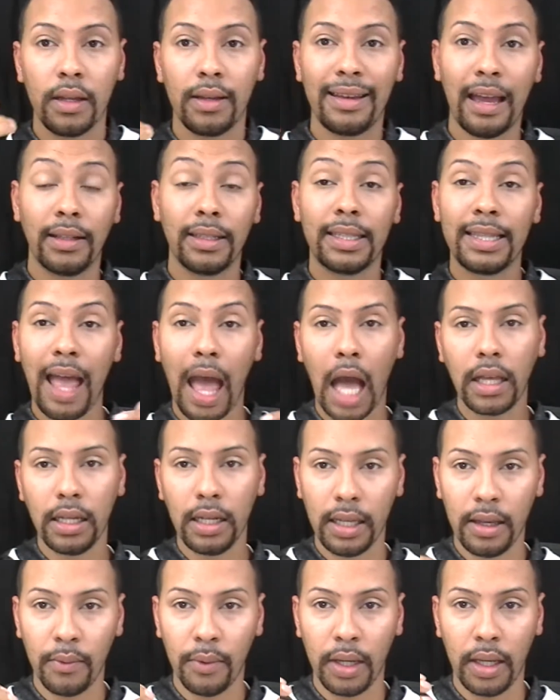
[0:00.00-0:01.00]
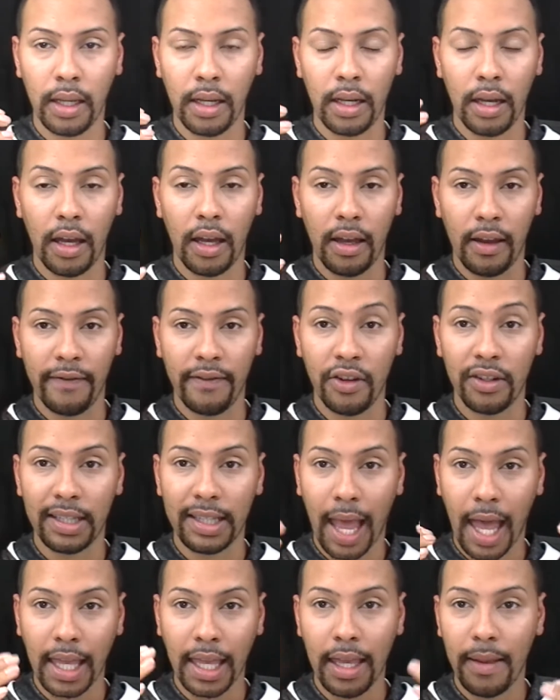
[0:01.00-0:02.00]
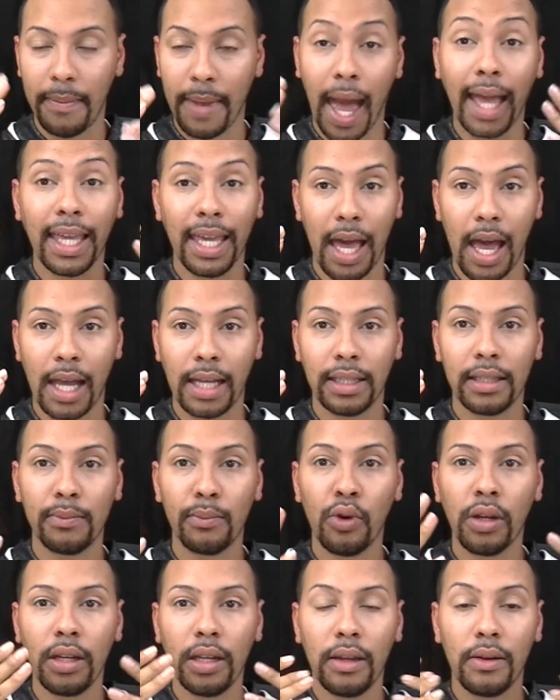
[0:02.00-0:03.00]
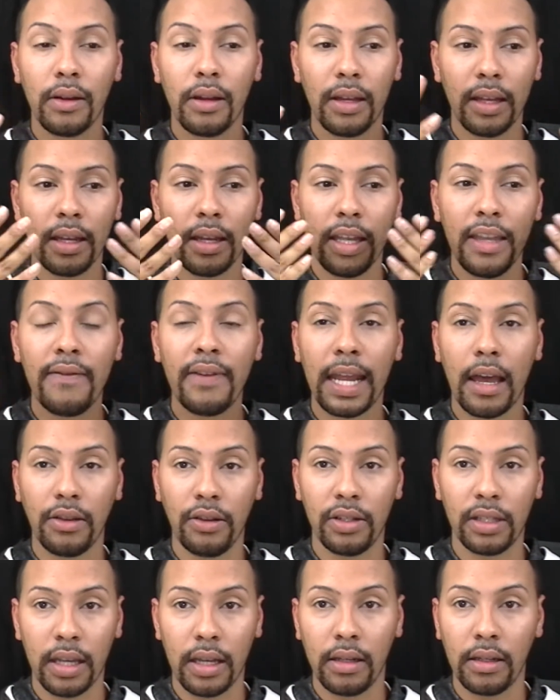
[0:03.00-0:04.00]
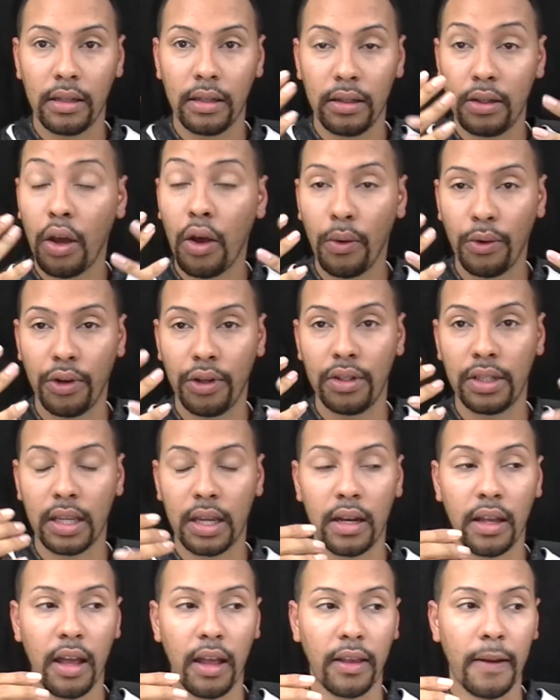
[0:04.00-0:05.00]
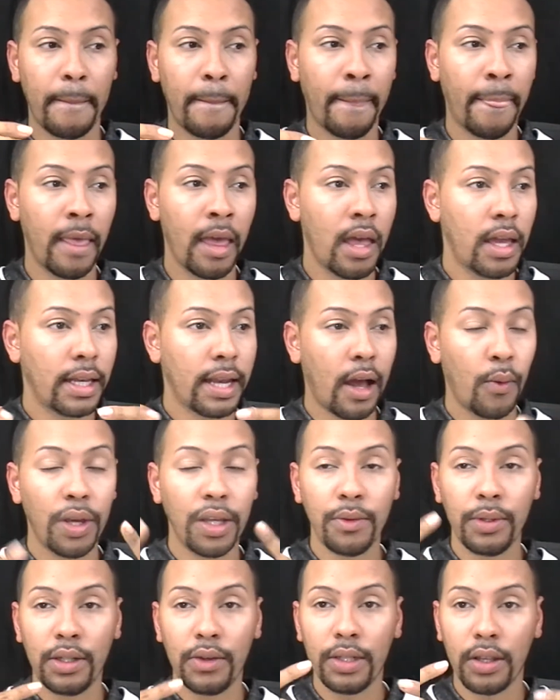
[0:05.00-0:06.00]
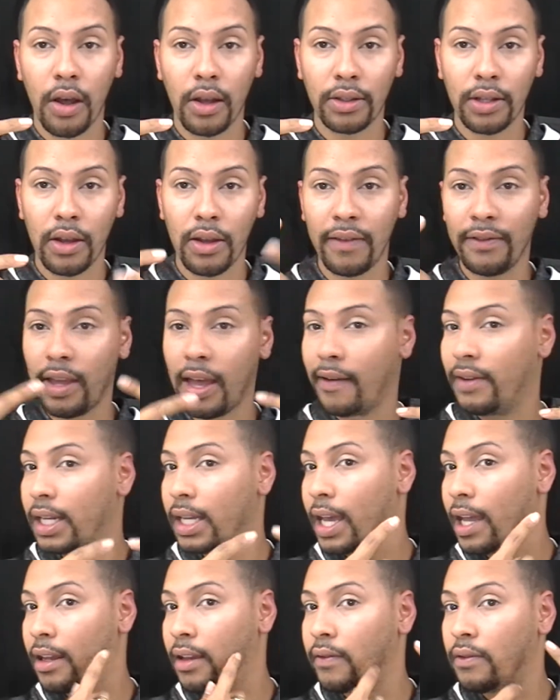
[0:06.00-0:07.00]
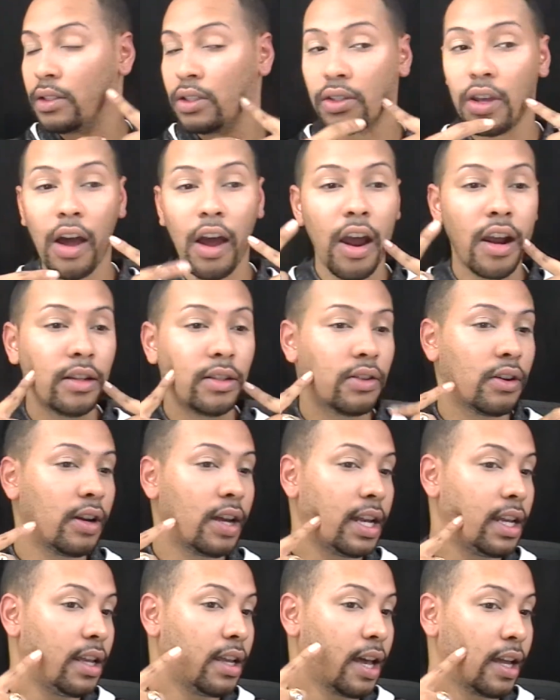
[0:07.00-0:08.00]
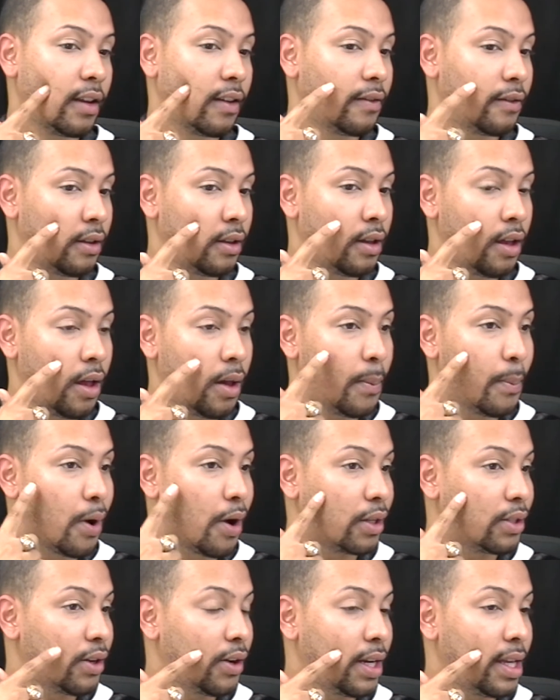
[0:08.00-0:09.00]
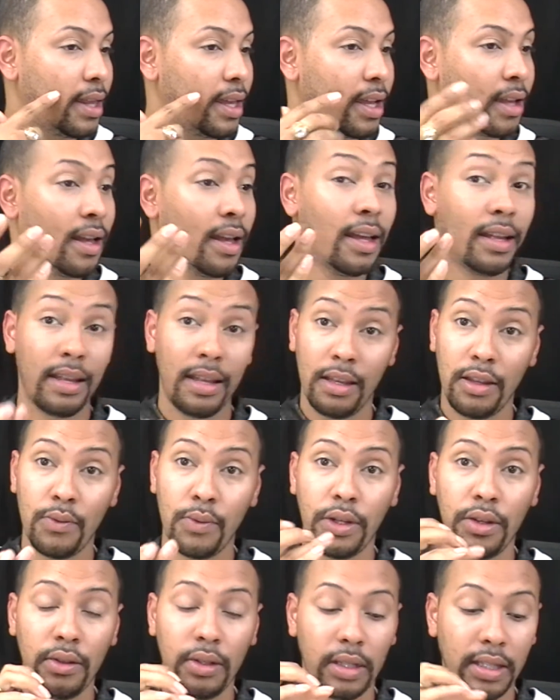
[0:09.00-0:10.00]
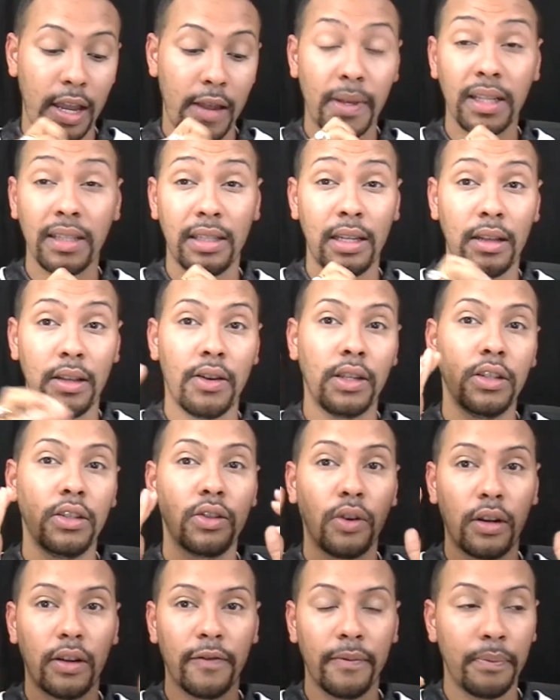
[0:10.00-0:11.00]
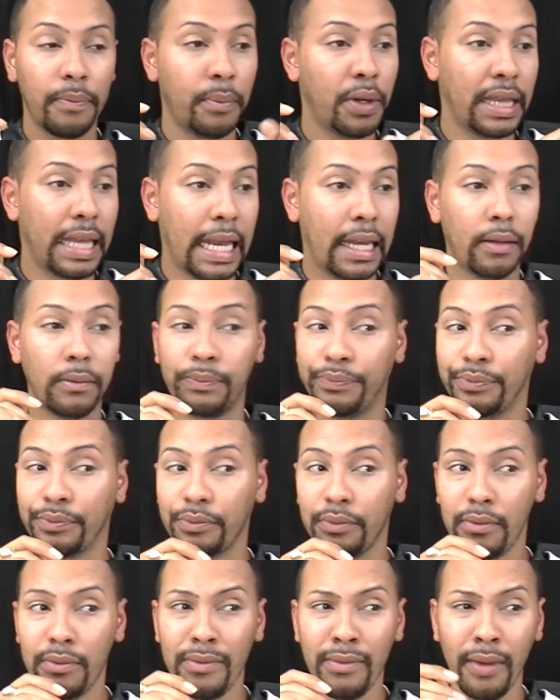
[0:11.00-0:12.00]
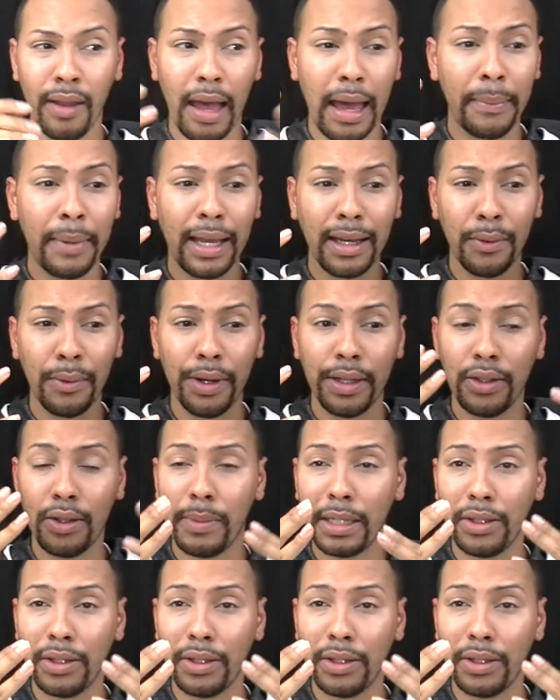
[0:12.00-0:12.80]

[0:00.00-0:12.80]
Now it's not going to get rid of your saggy, baggy eyes. It's more going to even out your skin tone or your skin color. Now what you would do is also if you have any kind of scars or any kind of marks or anything, you would use the same concealer and you sort of put that in. I'm not going to worry too